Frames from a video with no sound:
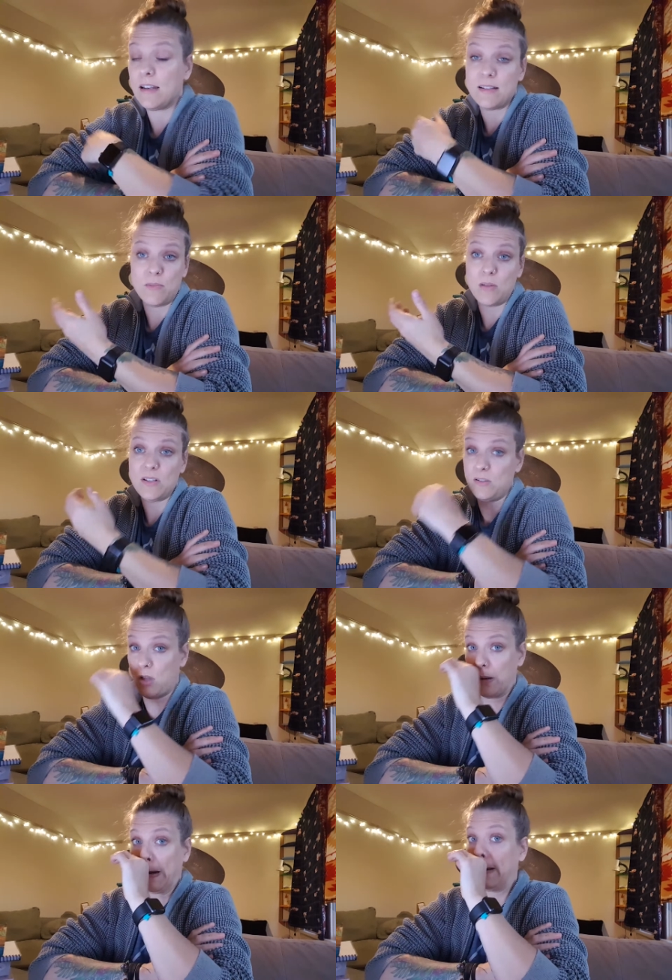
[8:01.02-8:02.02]
sometimes it's
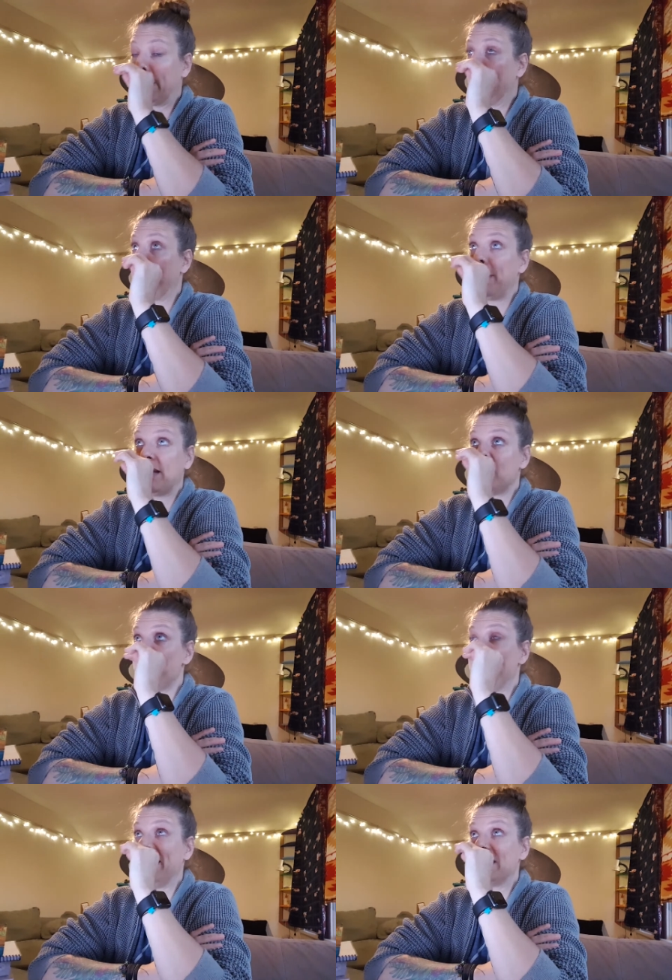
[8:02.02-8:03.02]
longer. It
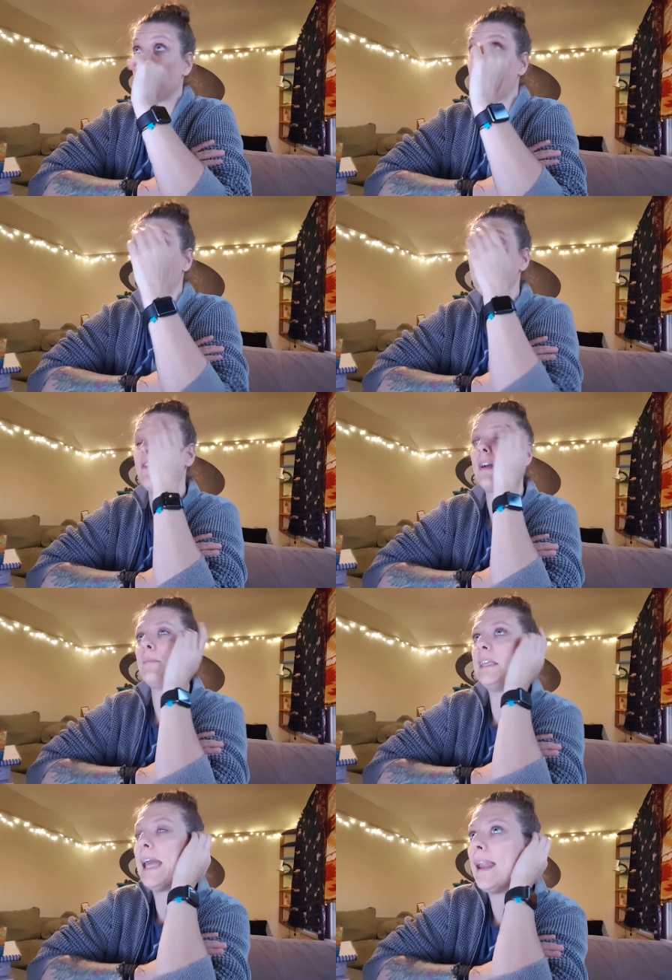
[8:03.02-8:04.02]
depends on if
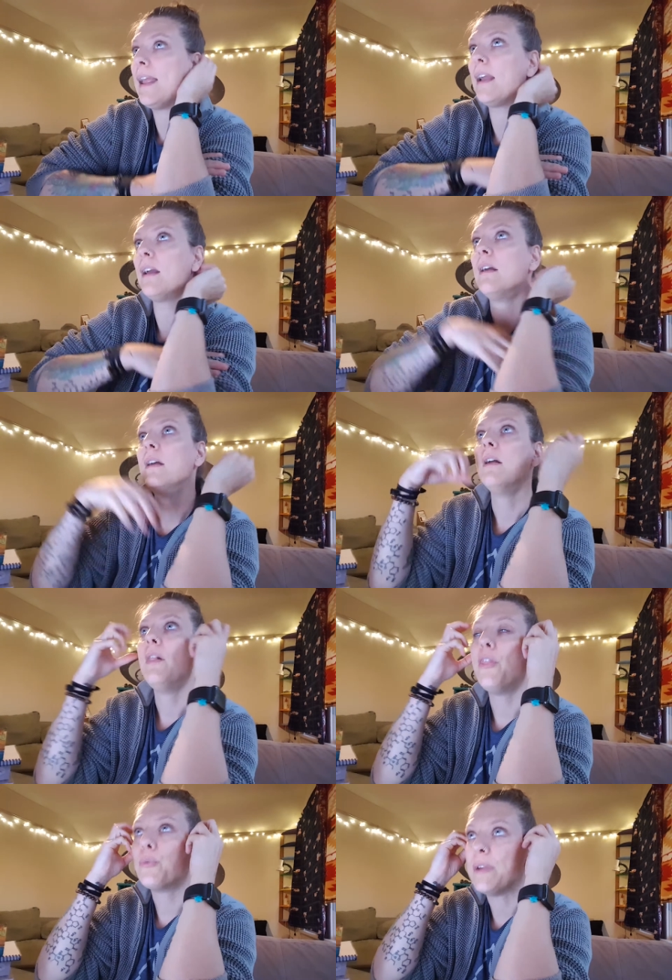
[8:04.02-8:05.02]
I'm getting
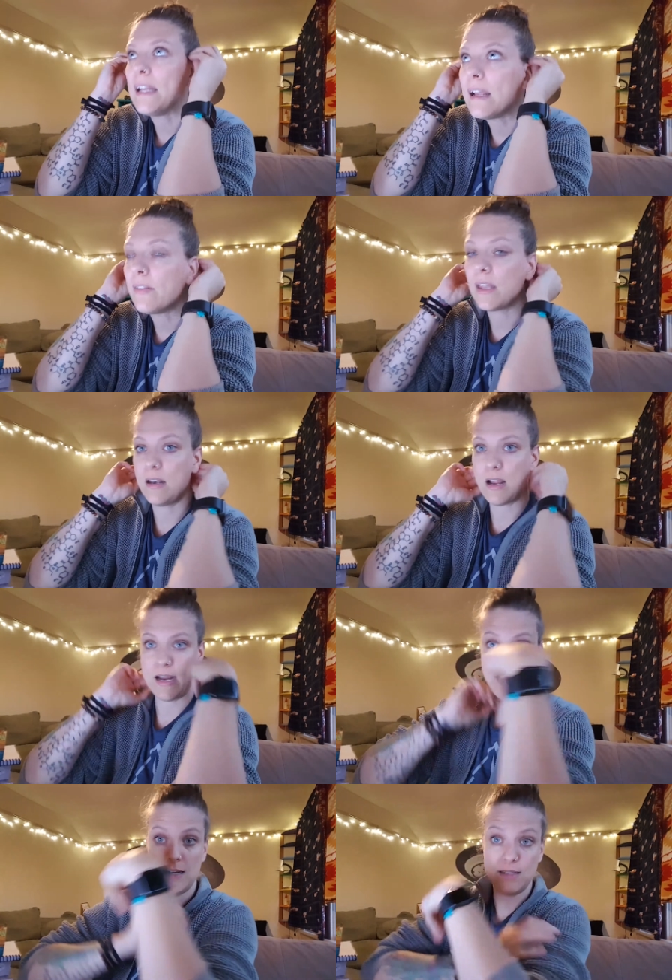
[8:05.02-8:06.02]
the reading that I
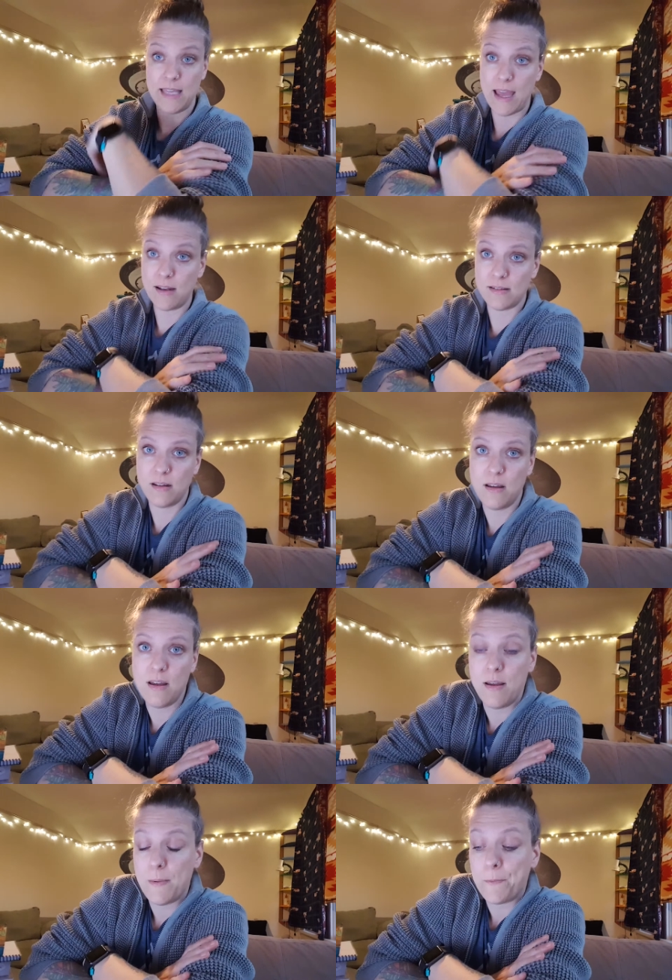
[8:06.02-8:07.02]
need to get
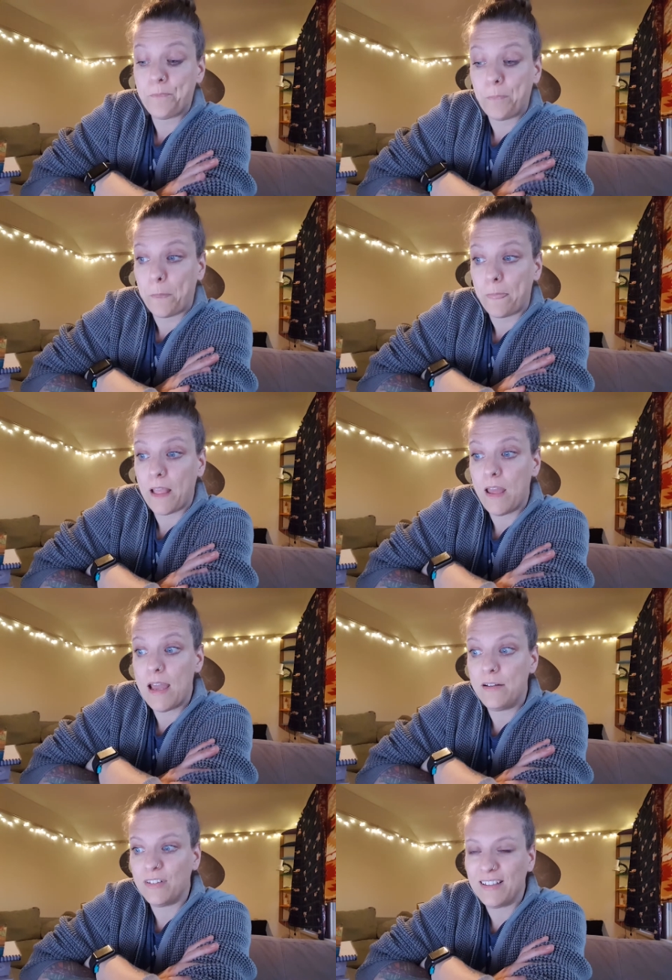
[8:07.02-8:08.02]

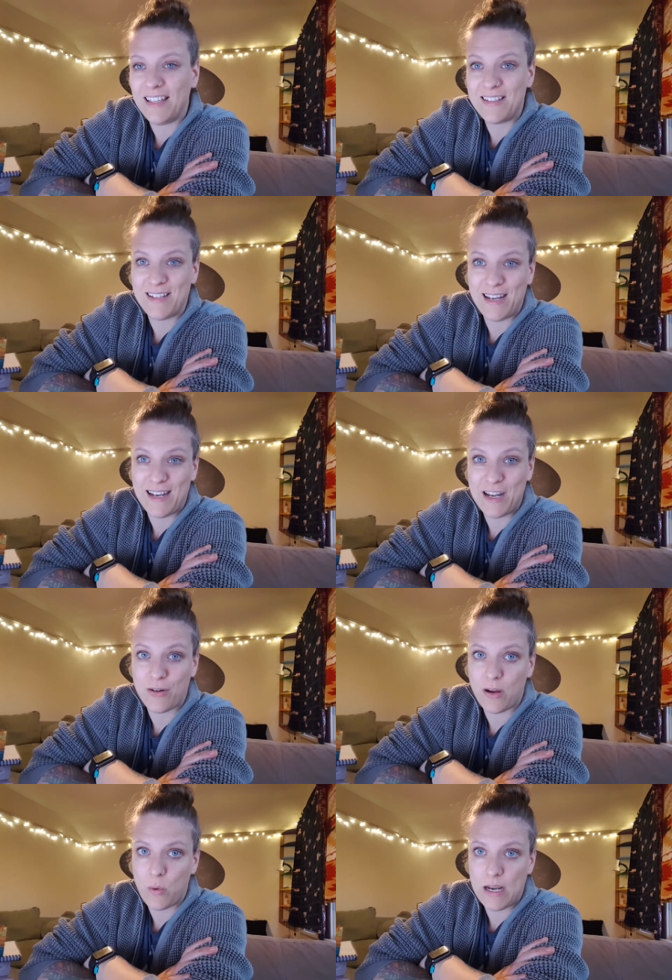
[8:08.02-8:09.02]
and listening and
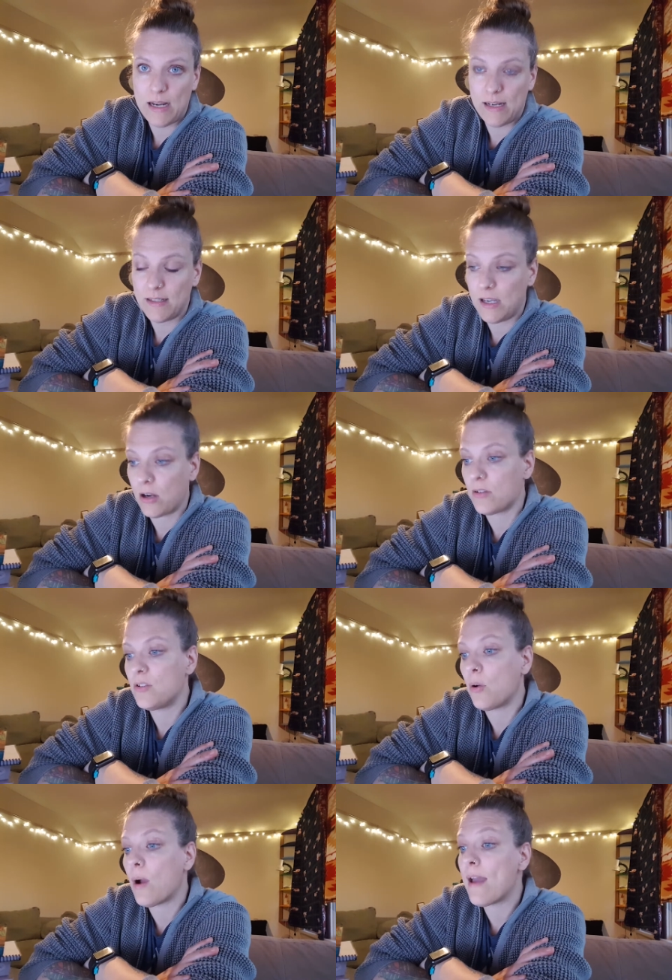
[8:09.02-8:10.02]
hearing what I need to hear.
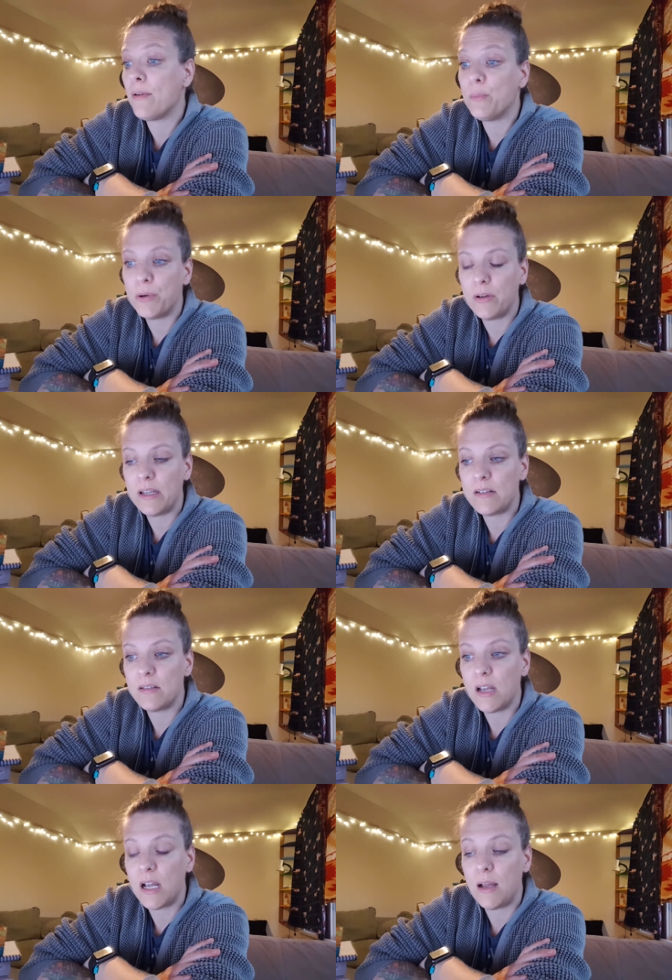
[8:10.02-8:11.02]
So I would put,
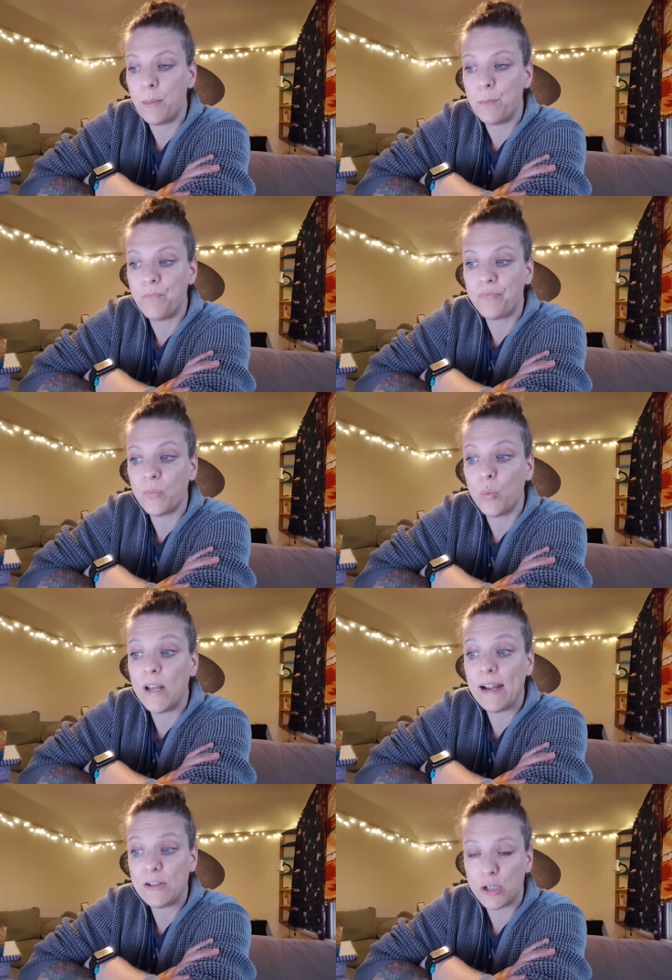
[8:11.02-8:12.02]

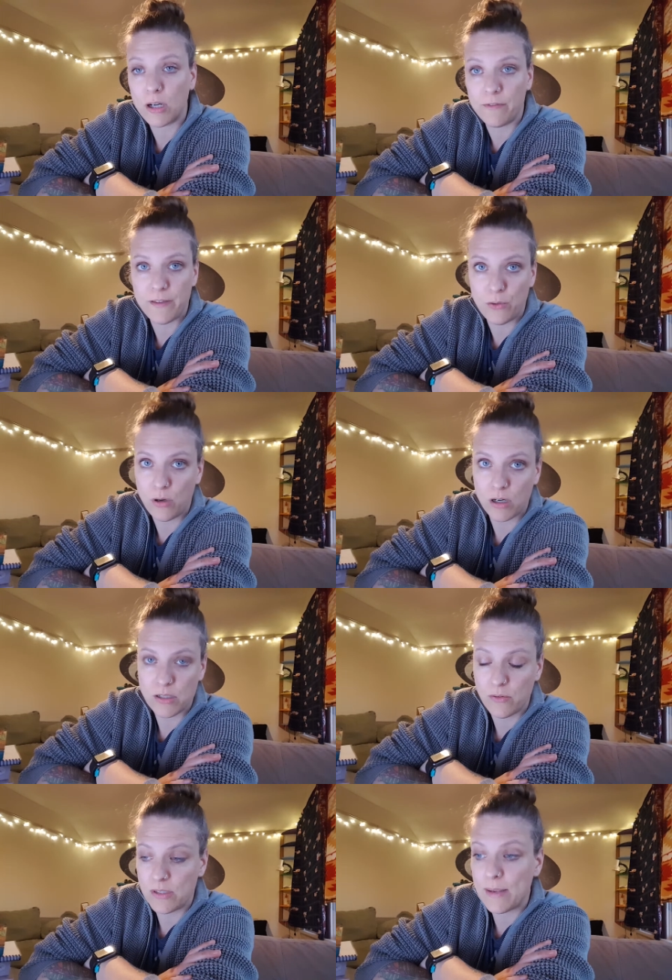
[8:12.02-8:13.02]
when I chart fetal heart
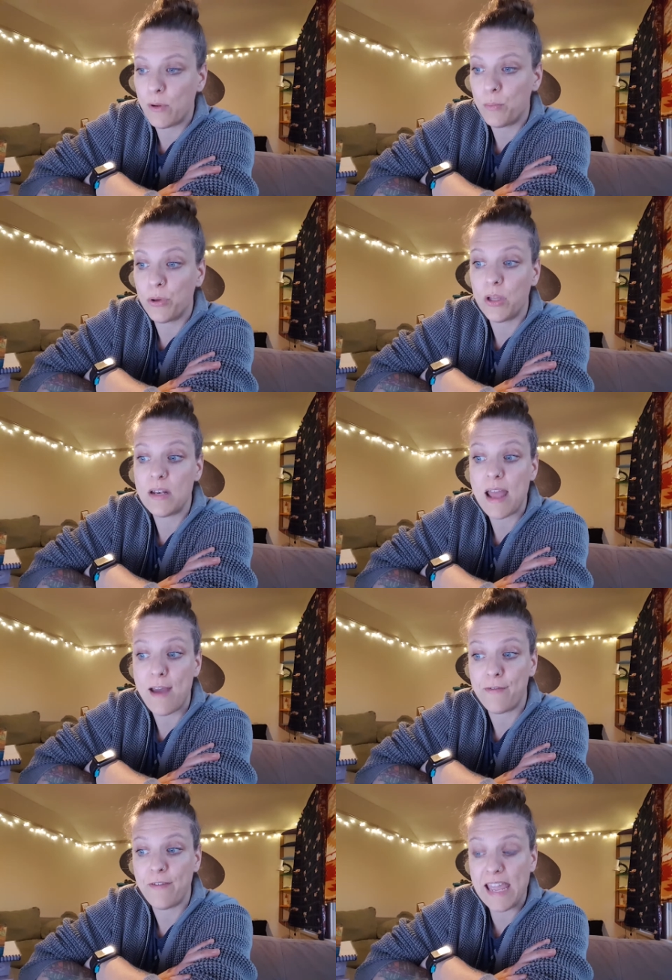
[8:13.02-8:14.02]
tones, I would put
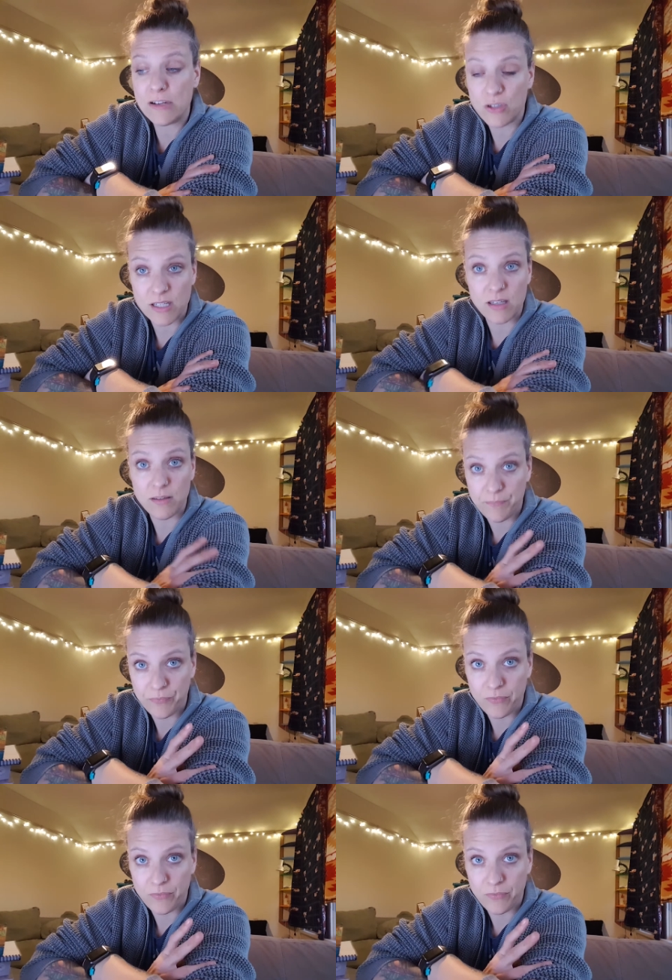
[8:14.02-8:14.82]
FHT,